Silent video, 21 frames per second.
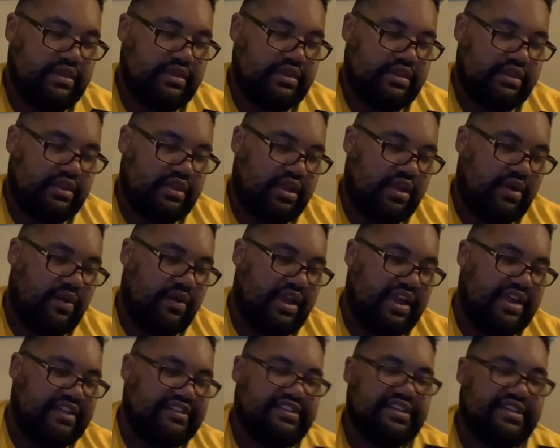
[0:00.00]

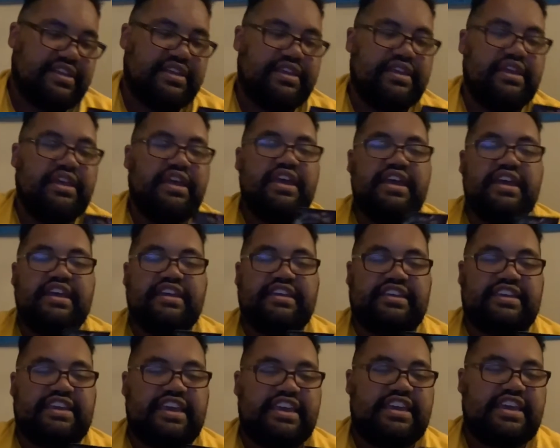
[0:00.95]
Alright.
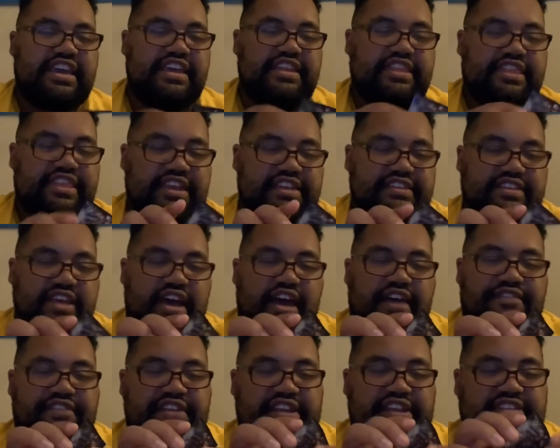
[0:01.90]
Kicking things
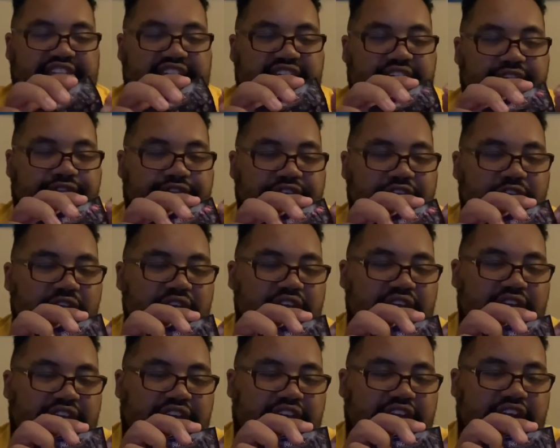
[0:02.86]
off is a very
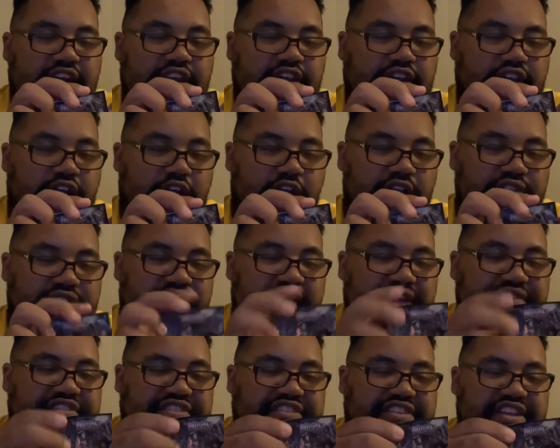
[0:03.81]
iconic card that
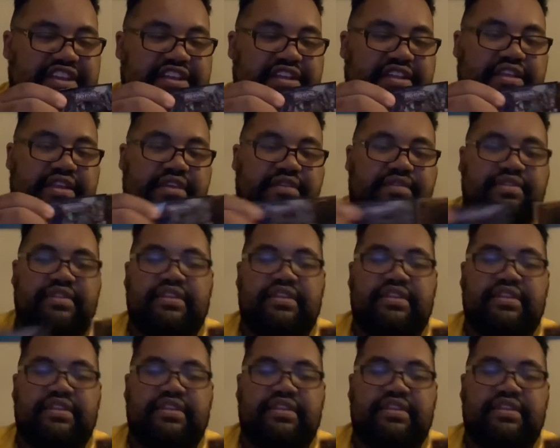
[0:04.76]
I've seen